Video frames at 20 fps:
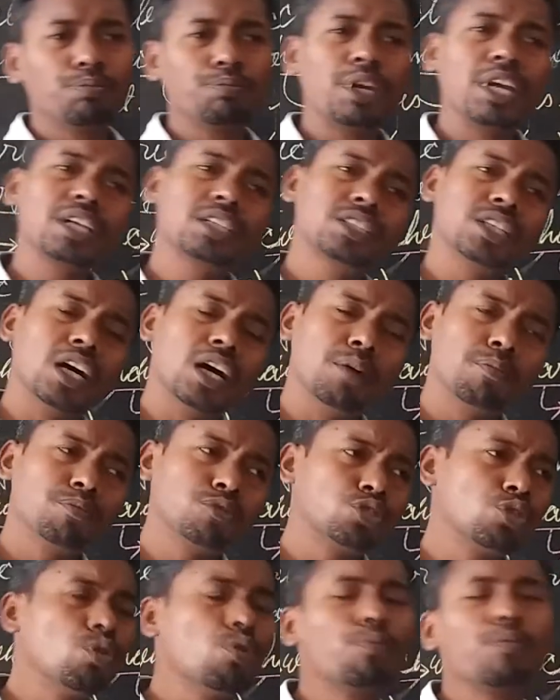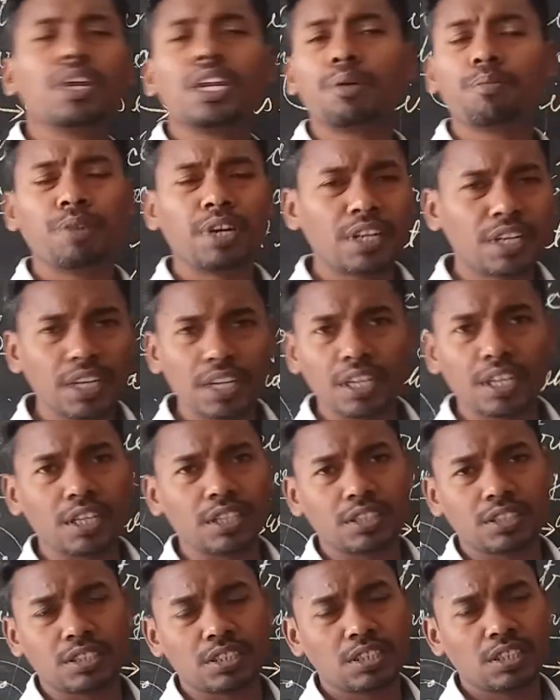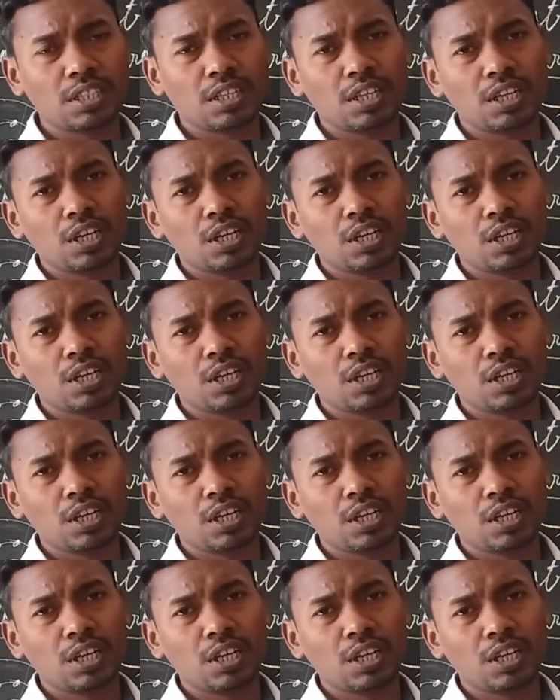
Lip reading: makes up so many materials.